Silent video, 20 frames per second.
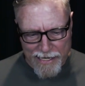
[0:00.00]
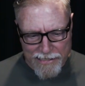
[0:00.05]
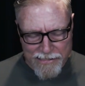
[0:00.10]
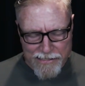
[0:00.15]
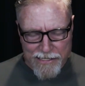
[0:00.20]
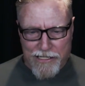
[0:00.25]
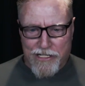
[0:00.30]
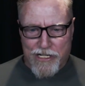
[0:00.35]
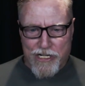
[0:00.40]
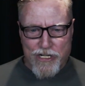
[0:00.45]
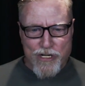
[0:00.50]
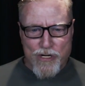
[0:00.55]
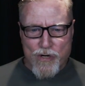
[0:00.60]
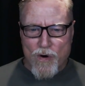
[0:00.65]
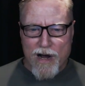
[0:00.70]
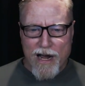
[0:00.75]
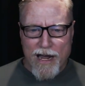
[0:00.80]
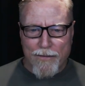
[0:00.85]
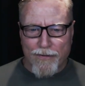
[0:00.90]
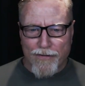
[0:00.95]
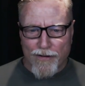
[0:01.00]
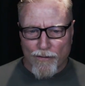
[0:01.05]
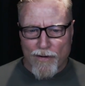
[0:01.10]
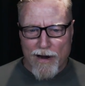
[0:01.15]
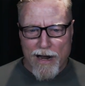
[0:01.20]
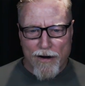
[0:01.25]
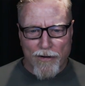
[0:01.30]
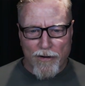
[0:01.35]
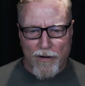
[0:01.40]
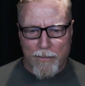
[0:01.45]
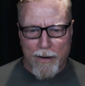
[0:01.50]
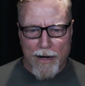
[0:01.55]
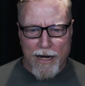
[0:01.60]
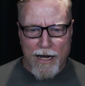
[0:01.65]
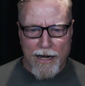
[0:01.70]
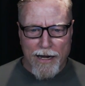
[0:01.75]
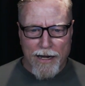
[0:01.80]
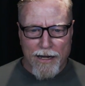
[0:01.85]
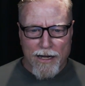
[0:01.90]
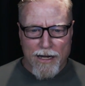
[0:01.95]
at 62, I am surrounded
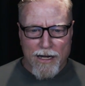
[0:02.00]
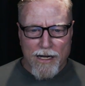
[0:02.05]
by